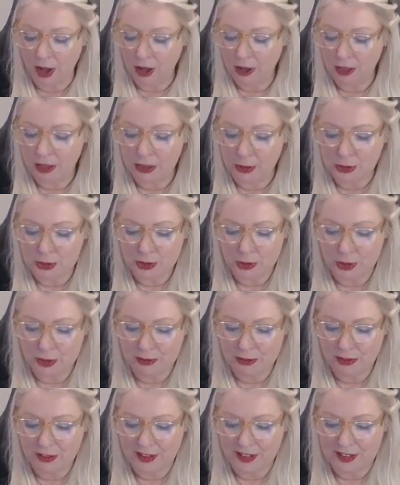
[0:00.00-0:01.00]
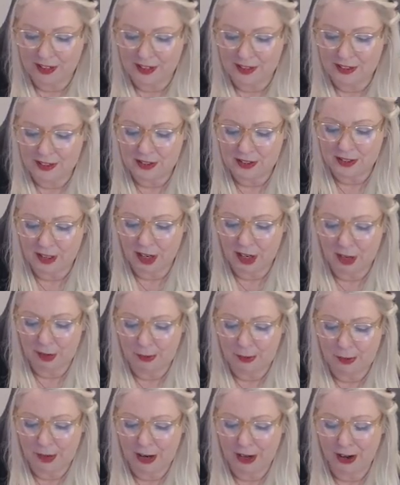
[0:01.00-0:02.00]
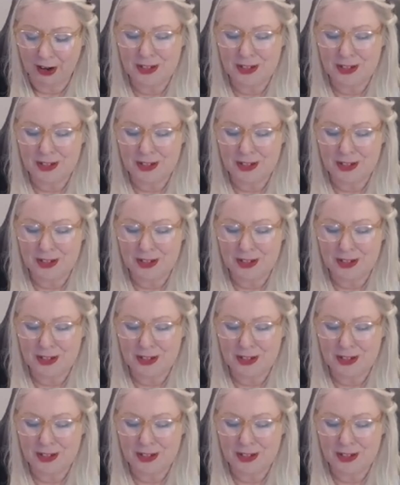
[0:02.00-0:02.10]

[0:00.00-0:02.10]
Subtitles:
those sort of things. I